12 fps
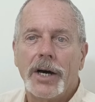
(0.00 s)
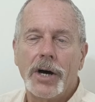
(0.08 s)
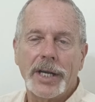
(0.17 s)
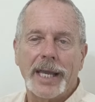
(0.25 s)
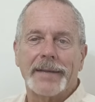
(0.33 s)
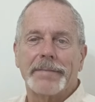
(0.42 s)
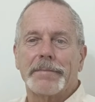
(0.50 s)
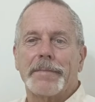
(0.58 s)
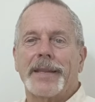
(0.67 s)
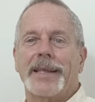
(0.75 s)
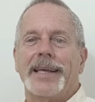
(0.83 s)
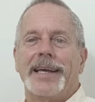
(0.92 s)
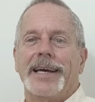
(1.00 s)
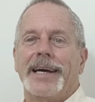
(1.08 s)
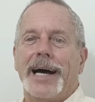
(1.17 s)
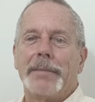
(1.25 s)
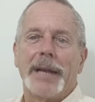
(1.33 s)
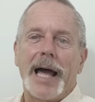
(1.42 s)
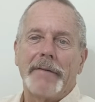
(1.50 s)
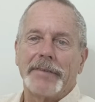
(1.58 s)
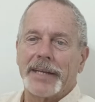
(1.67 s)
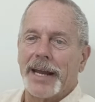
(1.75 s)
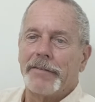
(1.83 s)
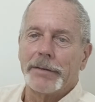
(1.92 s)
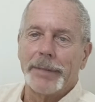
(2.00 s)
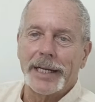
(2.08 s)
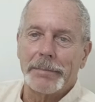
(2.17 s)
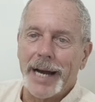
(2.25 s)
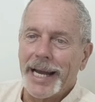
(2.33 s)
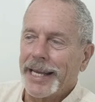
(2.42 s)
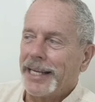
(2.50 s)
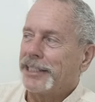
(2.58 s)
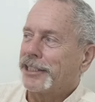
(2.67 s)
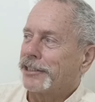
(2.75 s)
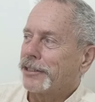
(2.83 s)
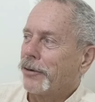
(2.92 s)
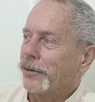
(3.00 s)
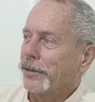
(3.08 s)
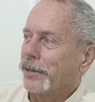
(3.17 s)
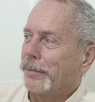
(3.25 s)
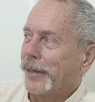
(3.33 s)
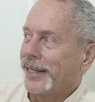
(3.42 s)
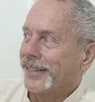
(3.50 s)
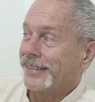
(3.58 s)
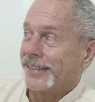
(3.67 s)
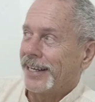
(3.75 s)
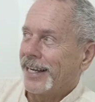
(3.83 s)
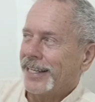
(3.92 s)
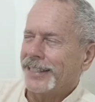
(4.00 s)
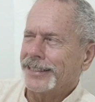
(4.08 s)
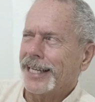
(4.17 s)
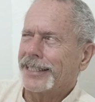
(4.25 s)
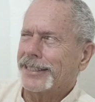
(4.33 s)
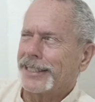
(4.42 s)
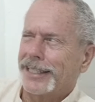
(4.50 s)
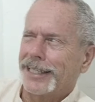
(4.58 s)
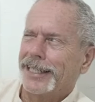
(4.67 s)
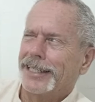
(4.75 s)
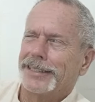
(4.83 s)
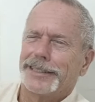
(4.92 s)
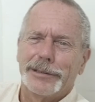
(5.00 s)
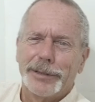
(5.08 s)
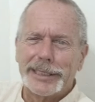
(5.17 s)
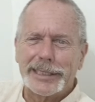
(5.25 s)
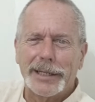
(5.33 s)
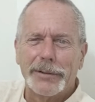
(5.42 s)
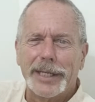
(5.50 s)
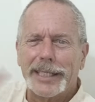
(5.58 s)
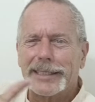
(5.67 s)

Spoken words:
Okay, I'm laughing. Everybody my age is older than me. I guess that's a twisting word.